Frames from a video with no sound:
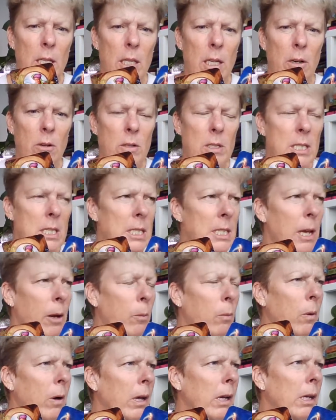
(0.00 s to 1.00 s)
there is
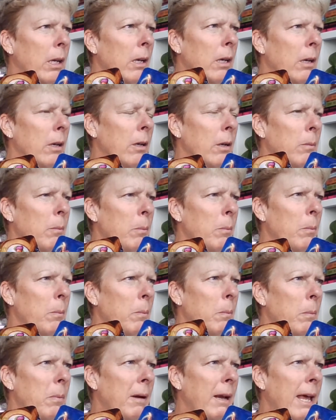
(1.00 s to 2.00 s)
someone
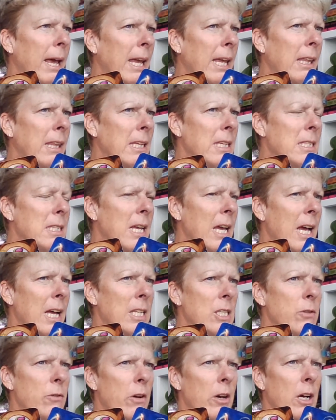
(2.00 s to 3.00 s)
playing these
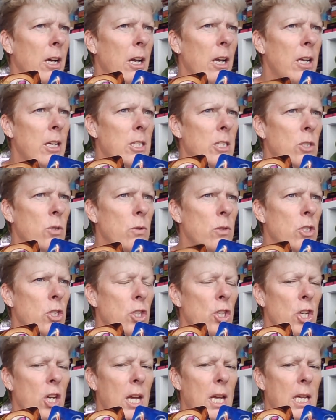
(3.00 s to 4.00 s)
cards very close to his
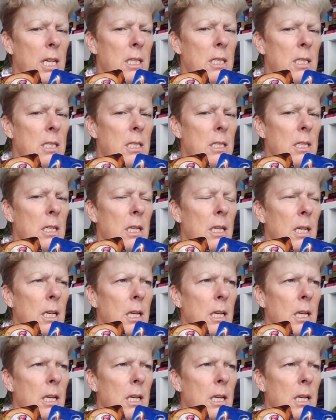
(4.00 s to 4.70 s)
chest.